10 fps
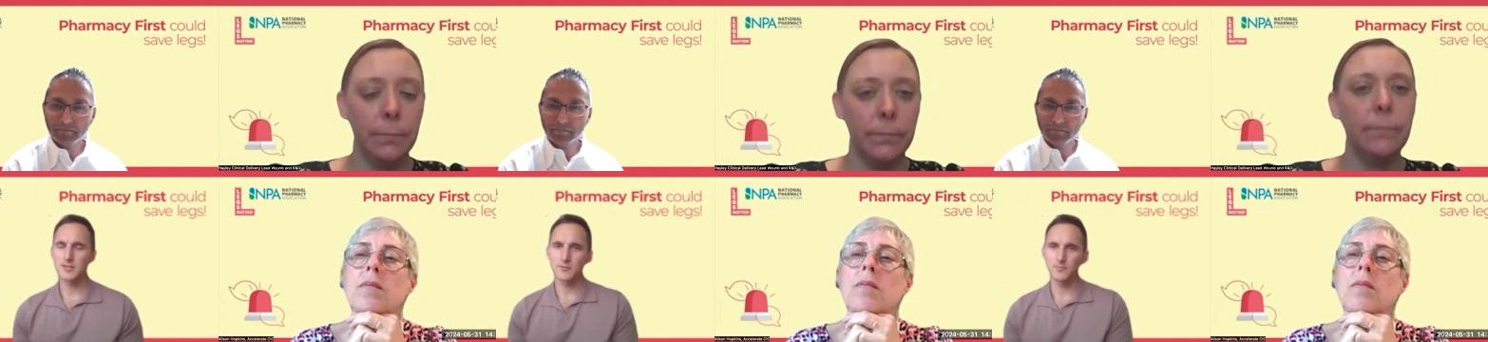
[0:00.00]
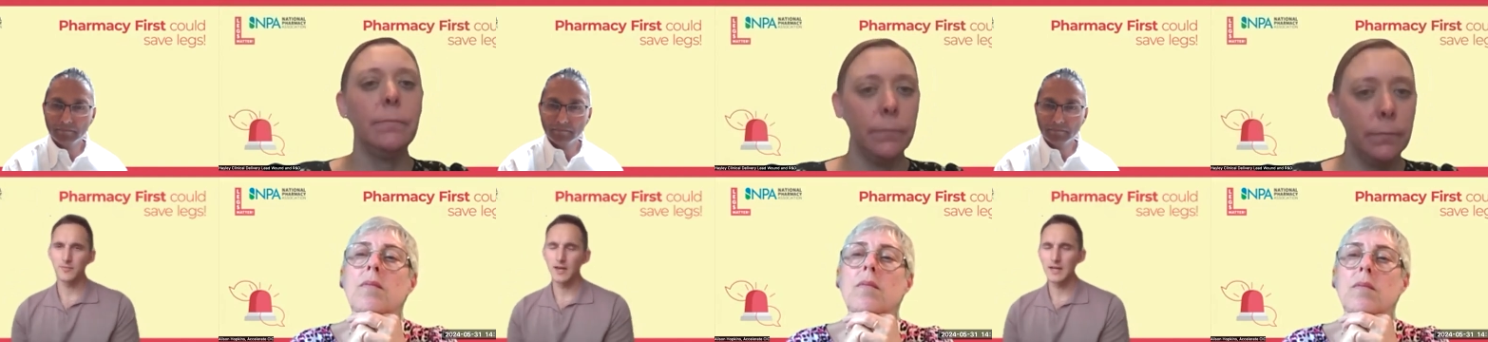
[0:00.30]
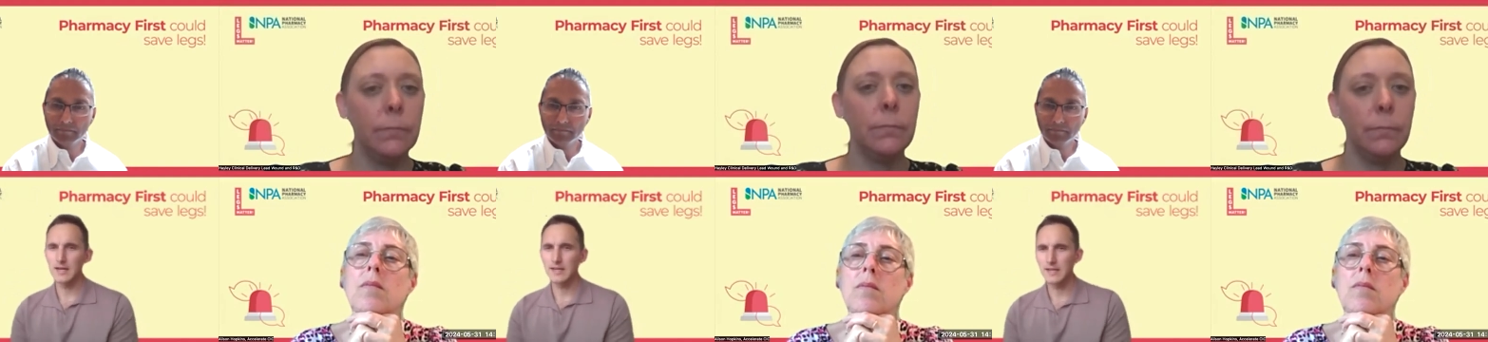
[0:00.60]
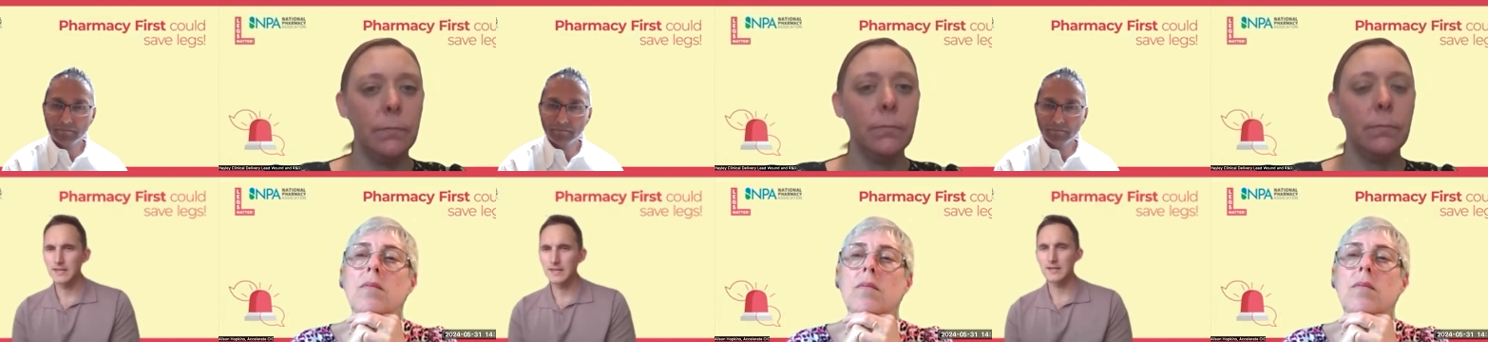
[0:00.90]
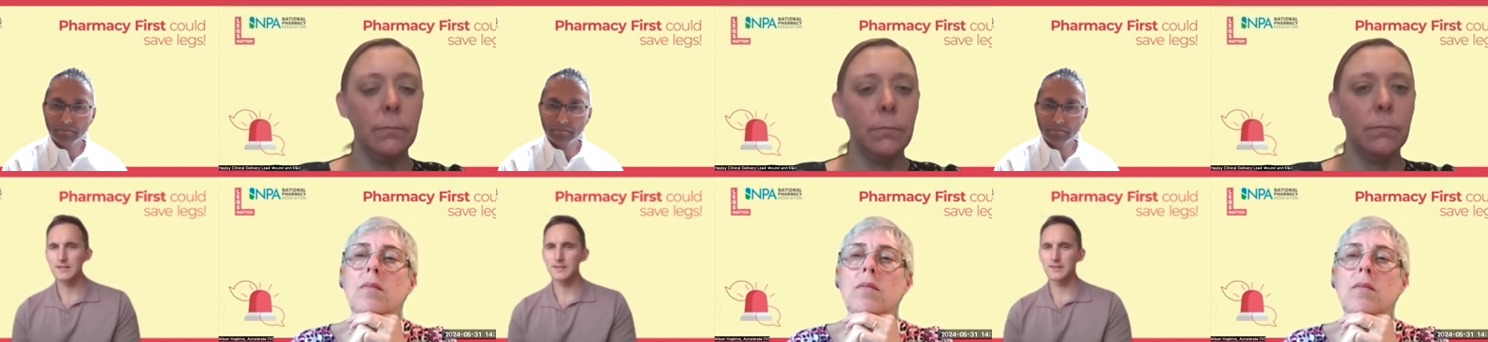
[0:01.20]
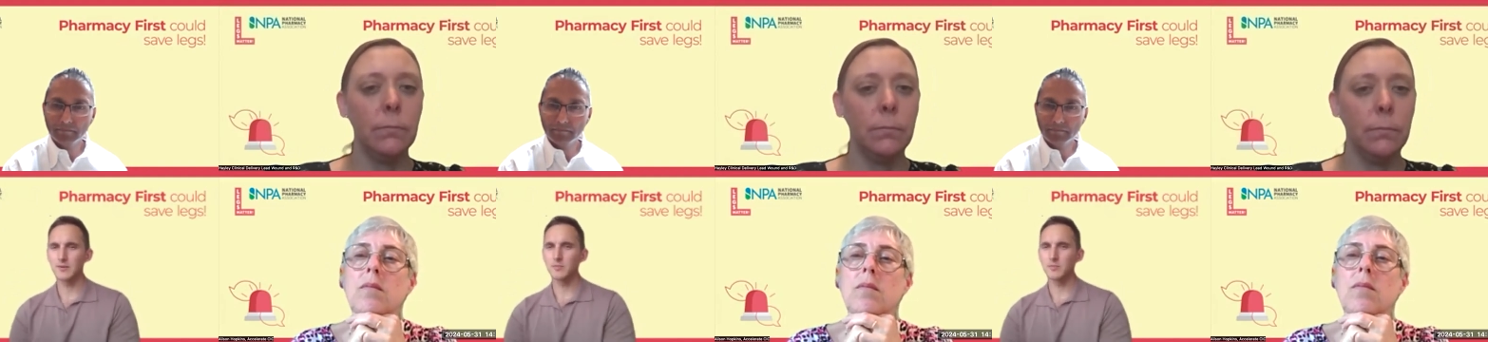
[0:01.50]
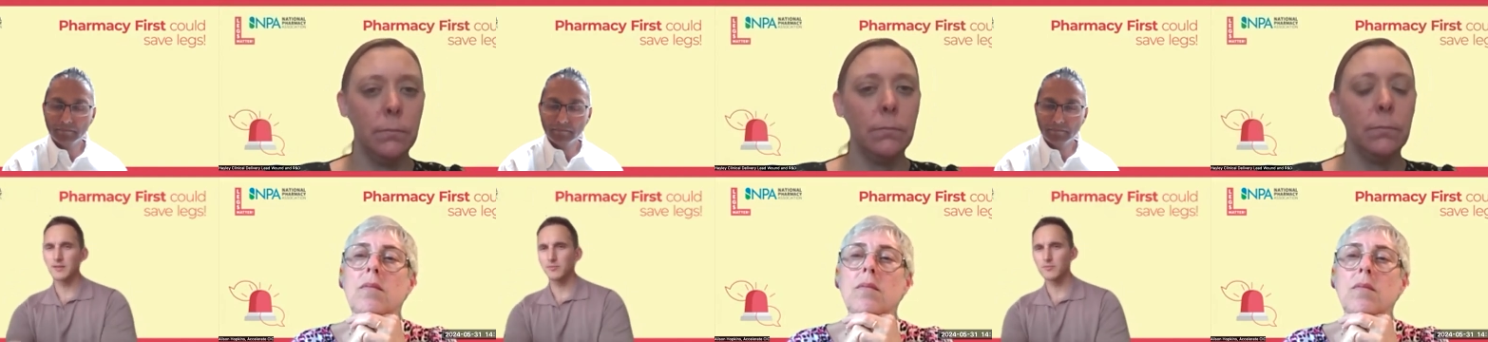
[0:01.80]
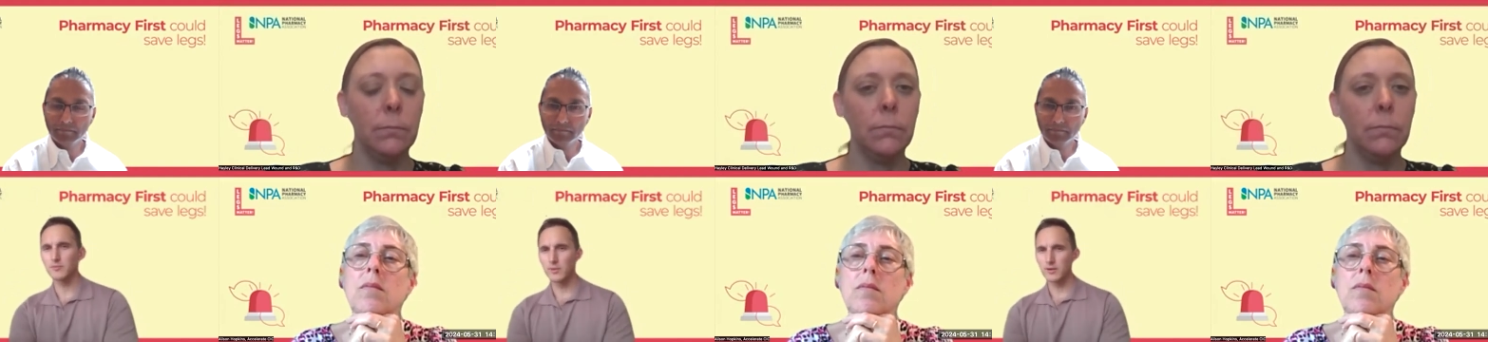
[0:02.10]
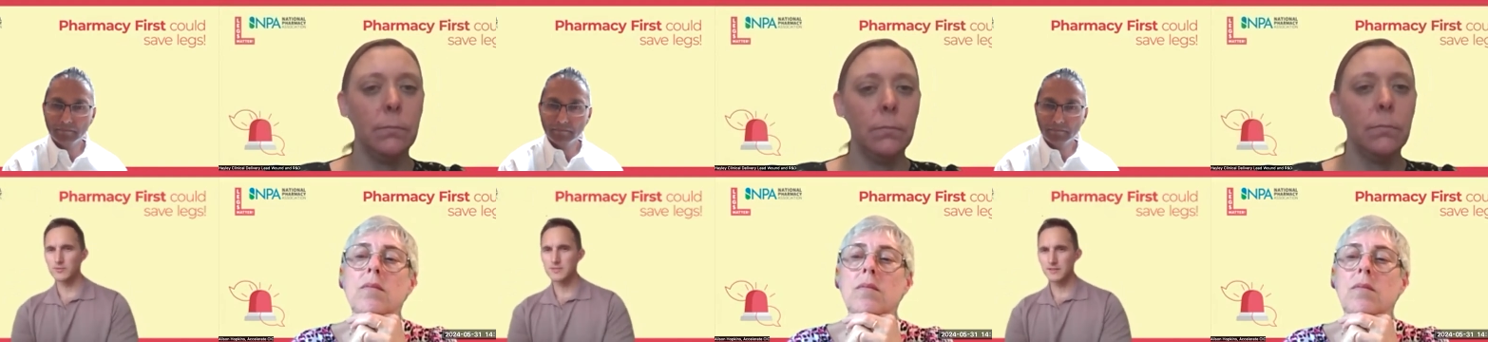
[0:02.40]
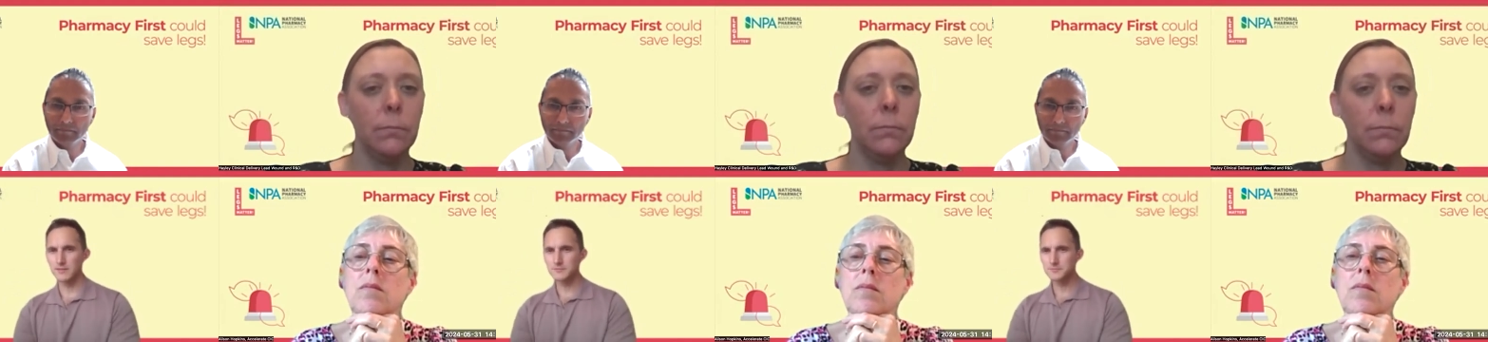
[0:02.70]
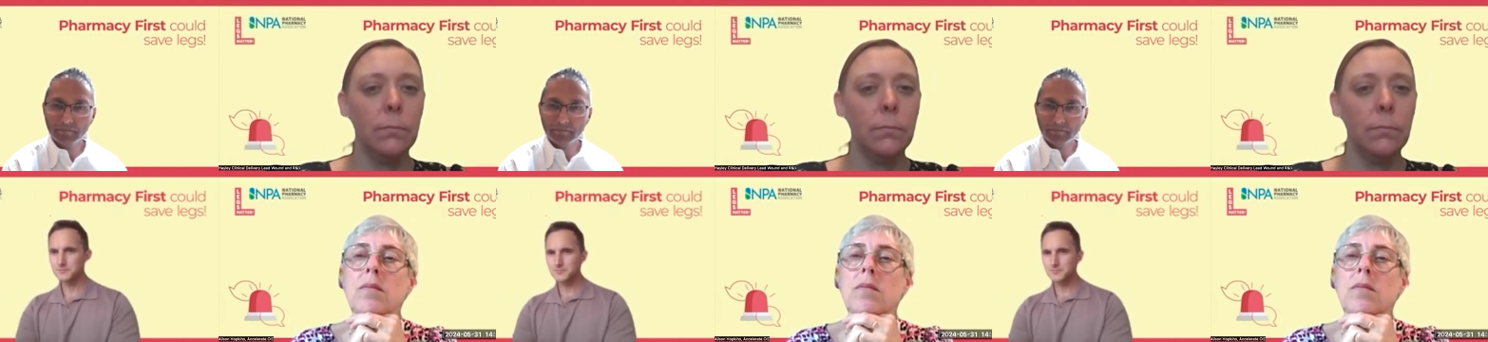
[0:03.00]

Speaker 1: So I, I like that, and I think they'll be really well received.